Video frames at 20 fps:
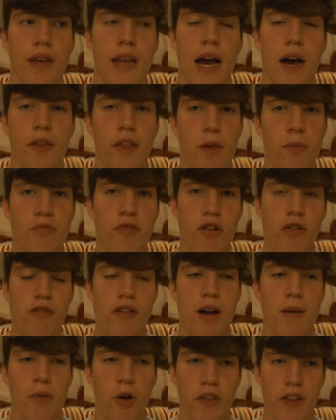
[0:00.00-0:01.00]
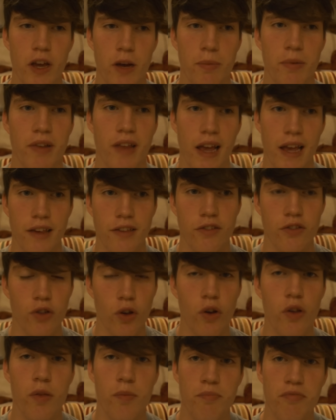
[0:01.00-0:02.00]
Now this program on the upper days
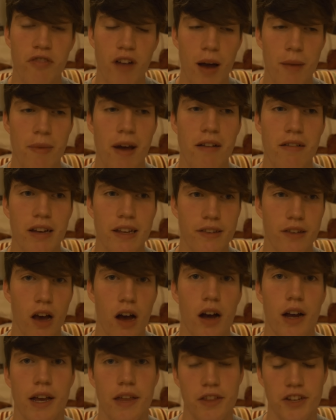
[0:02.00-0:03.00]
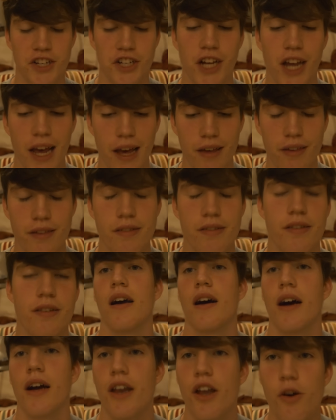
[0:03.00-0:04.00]
does primarily target the chest.
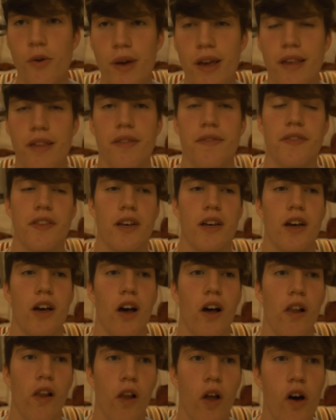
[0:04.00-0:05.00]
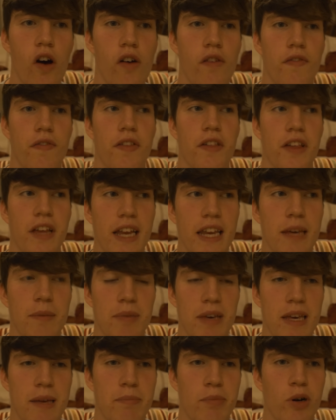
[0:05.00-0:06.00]
I noticed that a lot of skinny
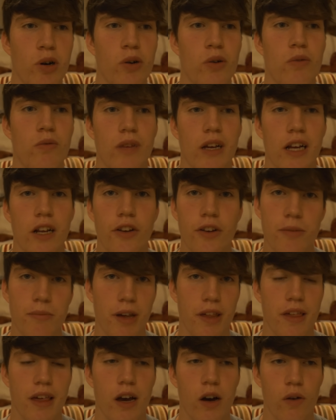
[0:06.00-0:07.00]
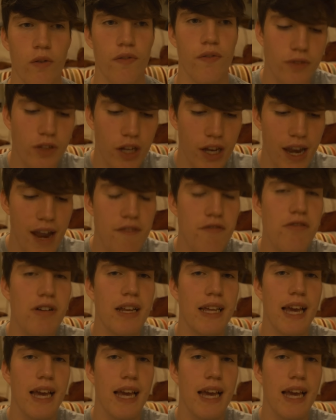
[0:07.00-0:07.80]
people, including myself, can never really